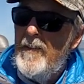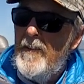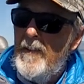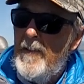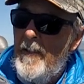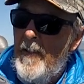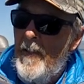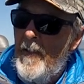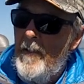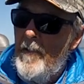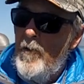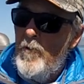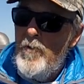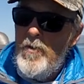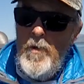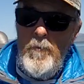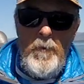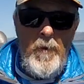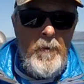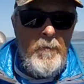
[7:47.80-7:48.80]
I know
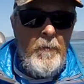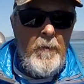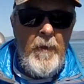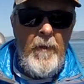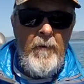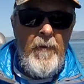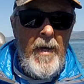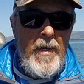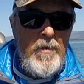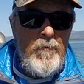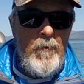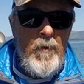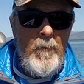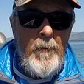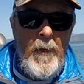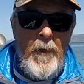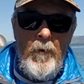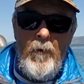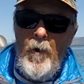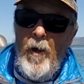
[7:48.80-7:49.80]
some people have asked me
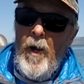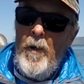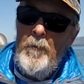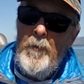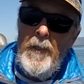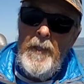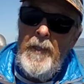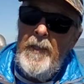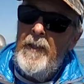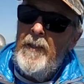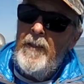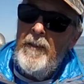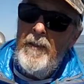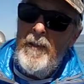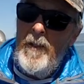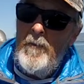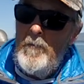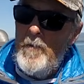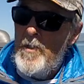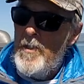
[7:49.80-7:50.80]
about crappie, and
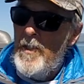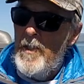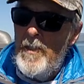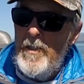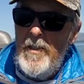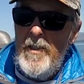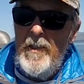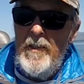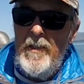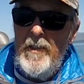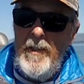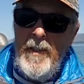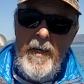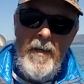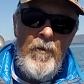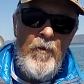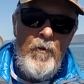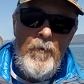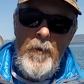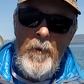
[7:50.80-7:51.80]
I'm just going to tell you, yeah,
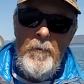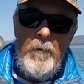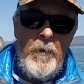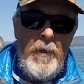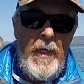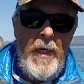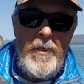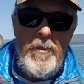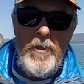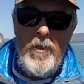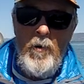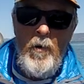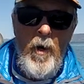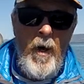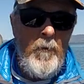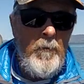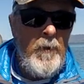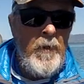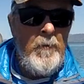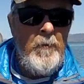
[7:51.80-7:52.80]
there's people catching
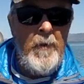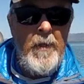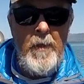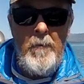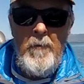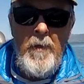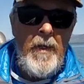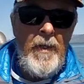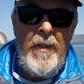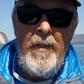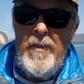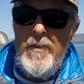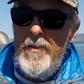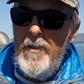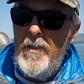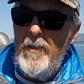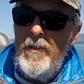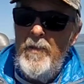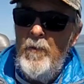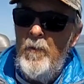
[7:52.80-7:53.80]
crappie, but I'm not going to
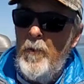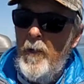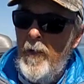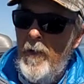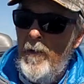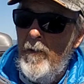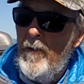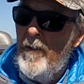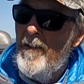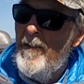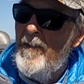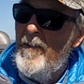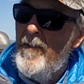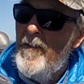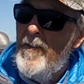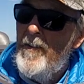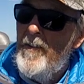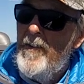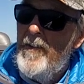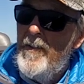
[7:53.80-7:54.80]
tell you where.
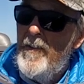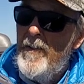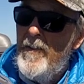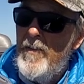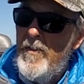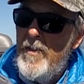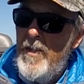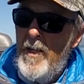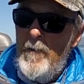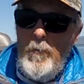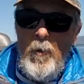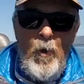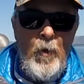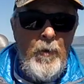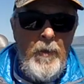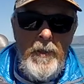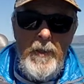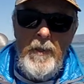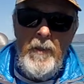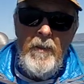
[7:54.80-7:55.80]
Same old
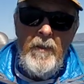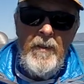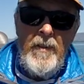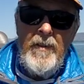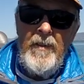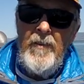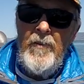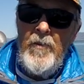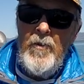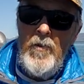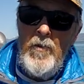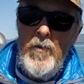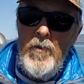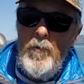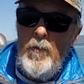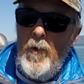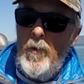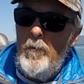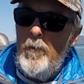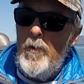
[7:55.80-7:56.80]
deal. As soon as
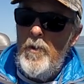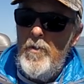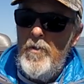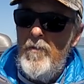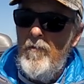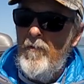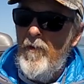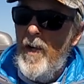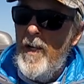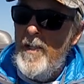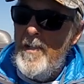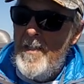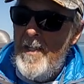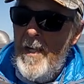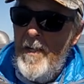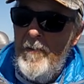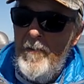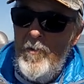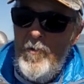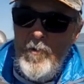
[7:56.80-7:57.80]
one person finds
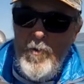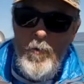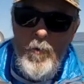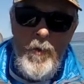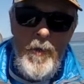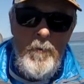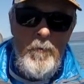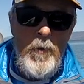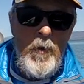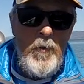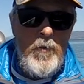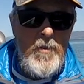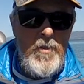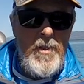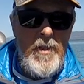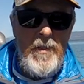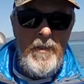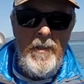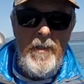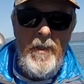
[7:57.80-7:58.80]
out, there's 20 boats
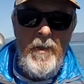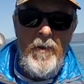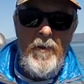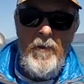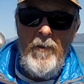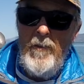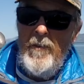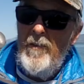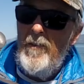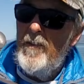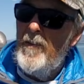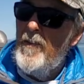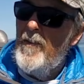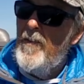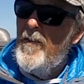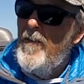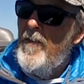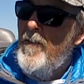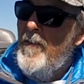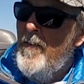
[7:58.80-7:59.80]
sitting there, and
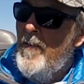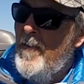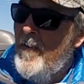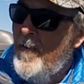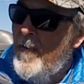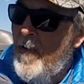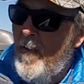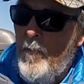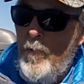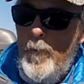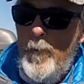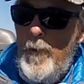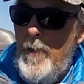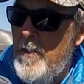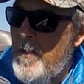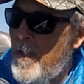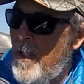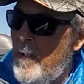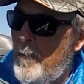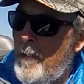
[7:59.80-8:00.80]

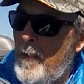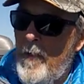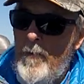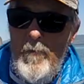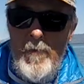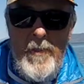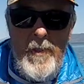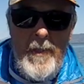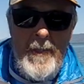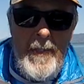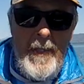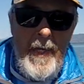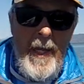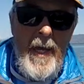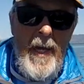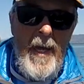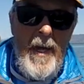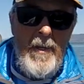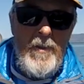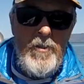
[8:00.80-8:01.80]
everybody's keeping everything they
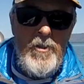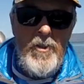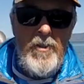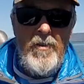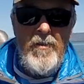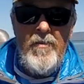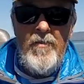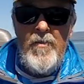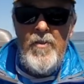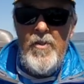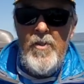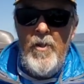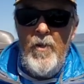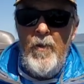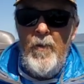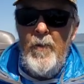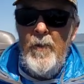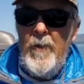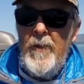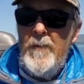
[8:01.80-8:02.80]
catch.
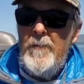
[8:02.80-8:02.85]
So